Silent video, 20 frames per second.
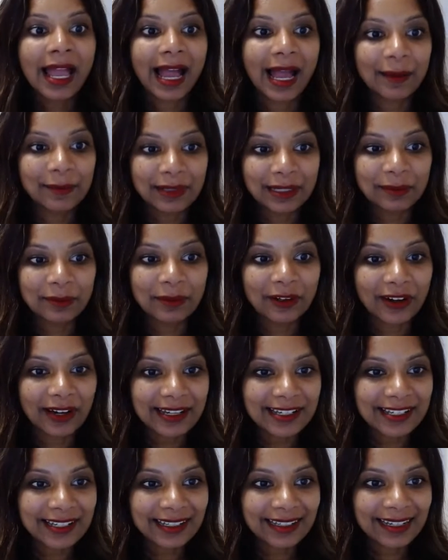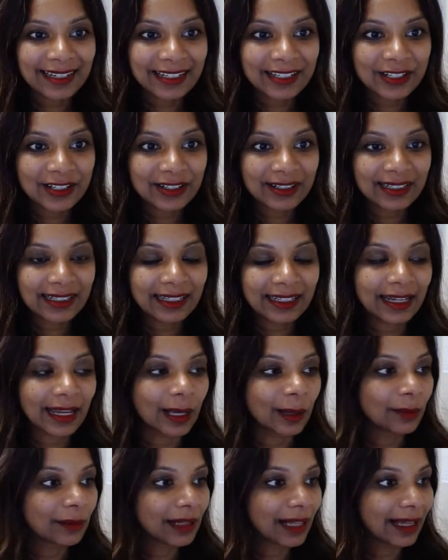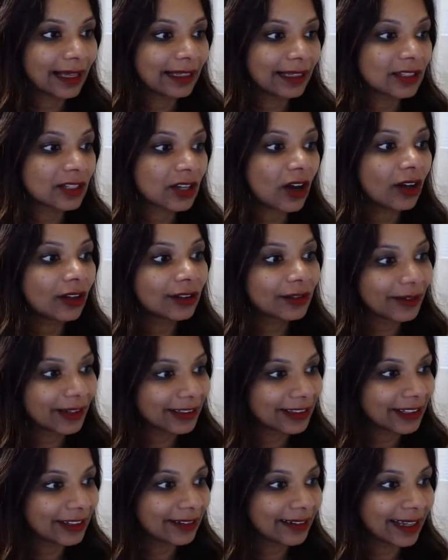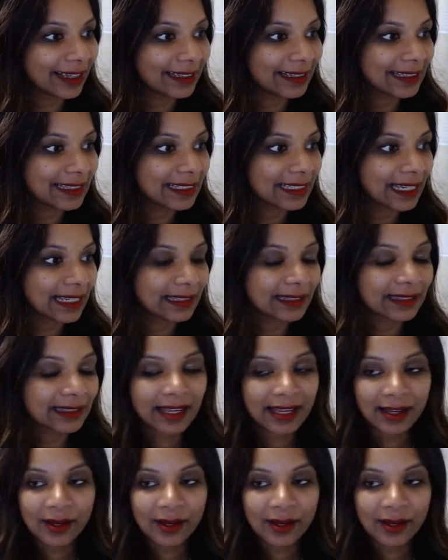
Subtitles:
I'm an immigration attorney and I help clients all throughout the United States